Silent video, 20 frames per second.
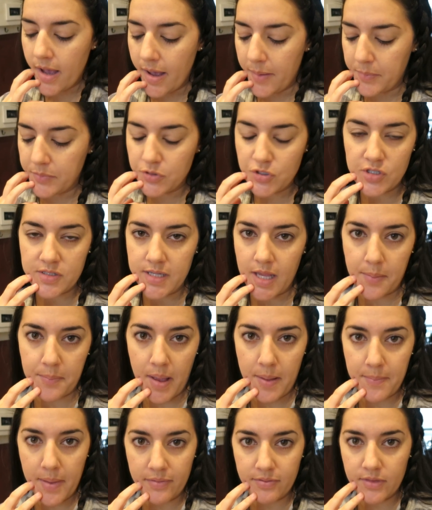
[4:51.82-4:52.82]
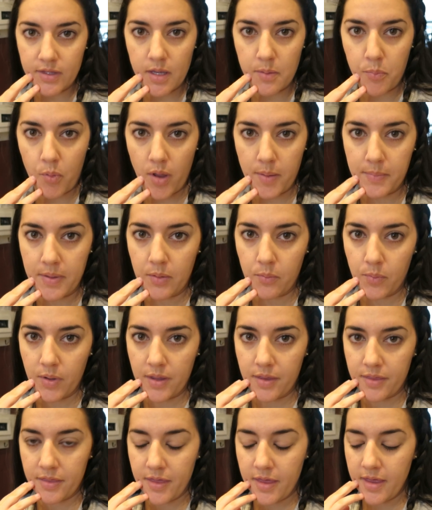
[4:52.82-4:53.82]
it was just like my monthly appointment
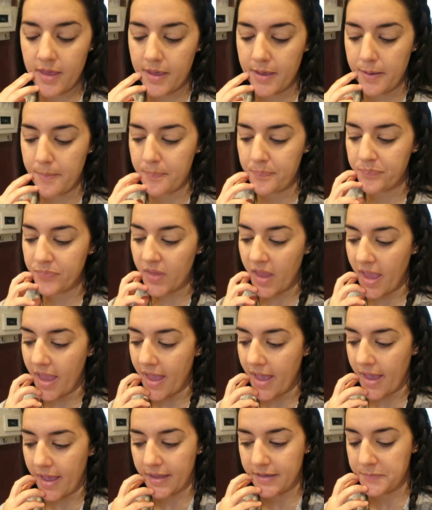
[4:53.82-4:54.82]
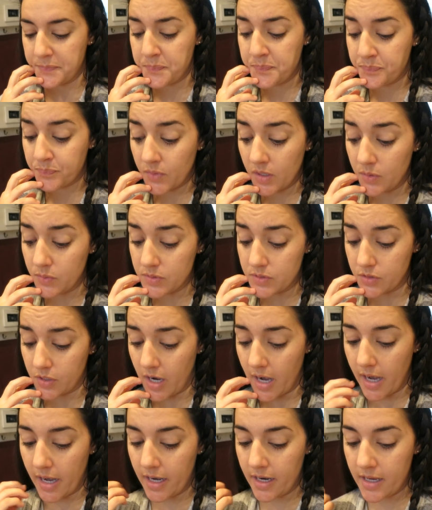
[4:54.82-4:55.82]
with him, and it was
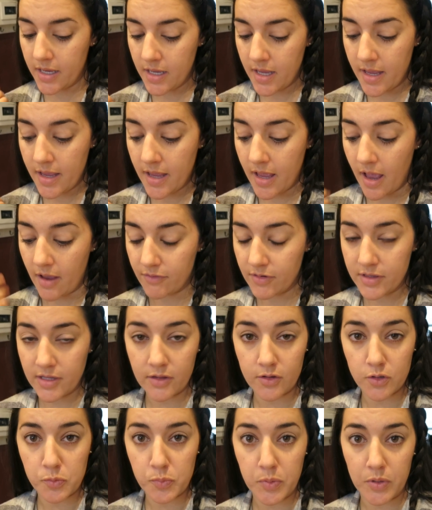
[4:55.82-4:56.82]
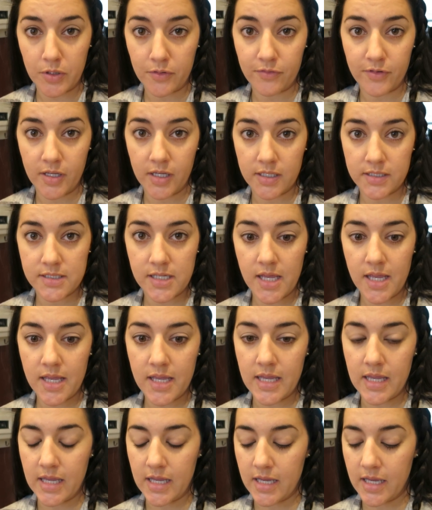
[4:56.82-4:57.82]
great. Everything looked perfect.
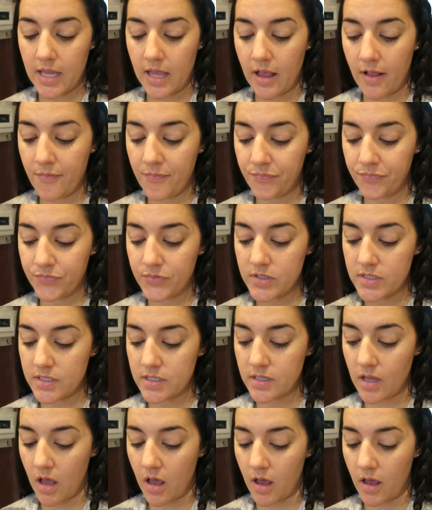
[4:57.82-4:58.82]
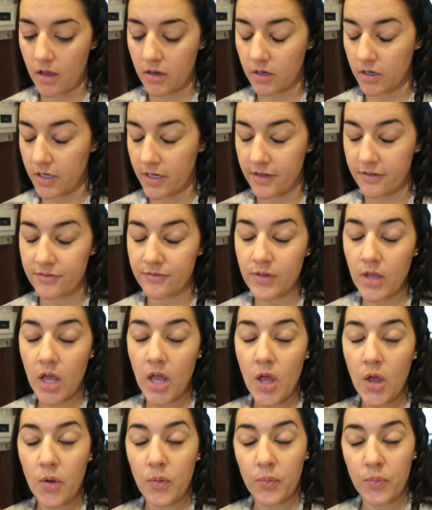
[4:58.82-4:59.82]
He saw, or he
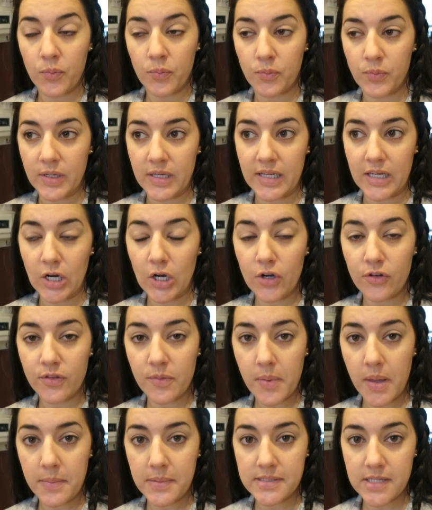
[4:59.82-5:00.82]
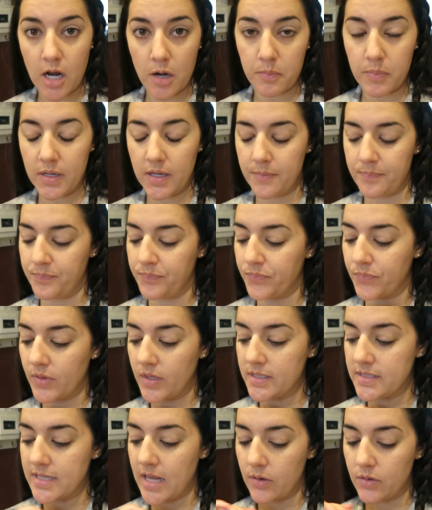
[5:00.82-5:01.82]
We heard the baby's heartbeat,
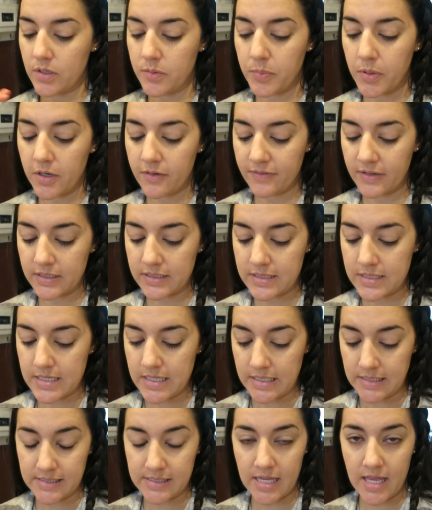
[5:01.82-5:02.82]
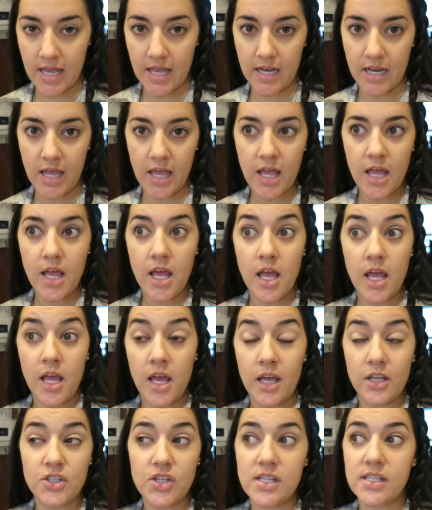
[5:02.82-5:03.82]
sounded perfect, he said.
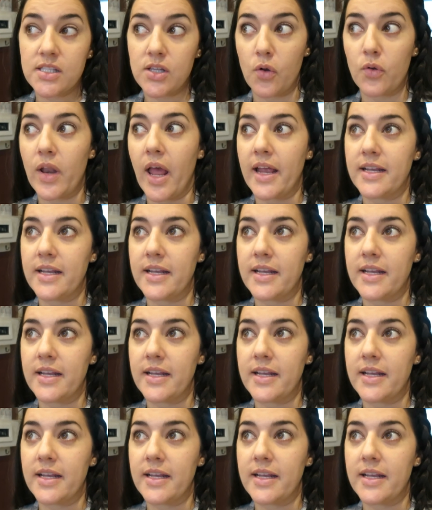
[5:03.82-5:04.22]
It's just so